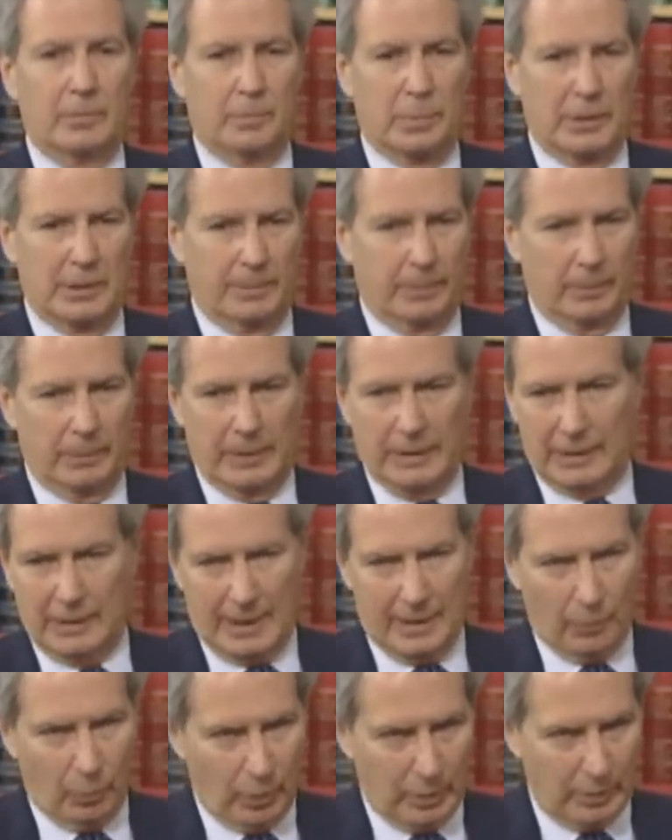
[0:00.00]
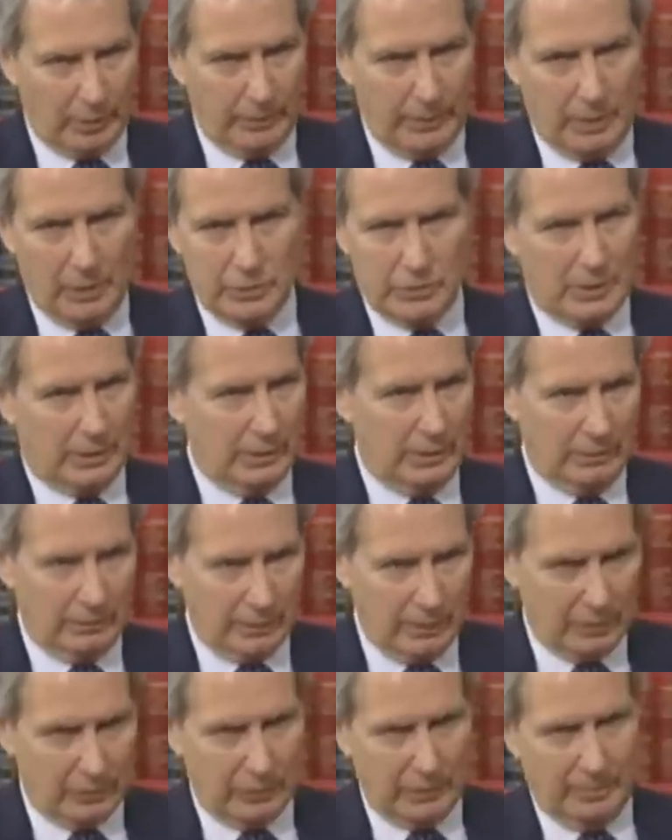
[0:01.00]
People, and I'm one of those, I didn't
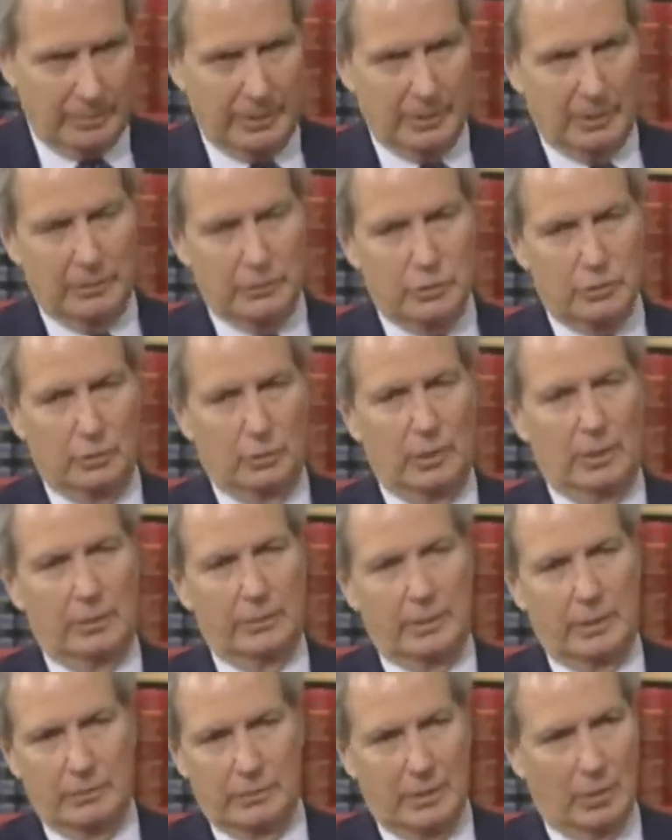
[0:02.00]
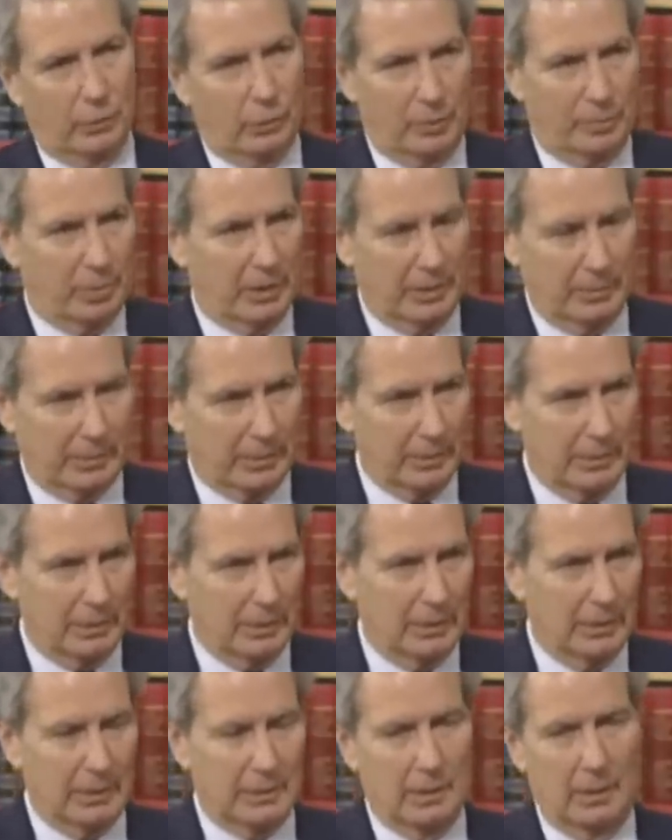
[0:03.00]
vote for the bill, as you well know, no Republican did.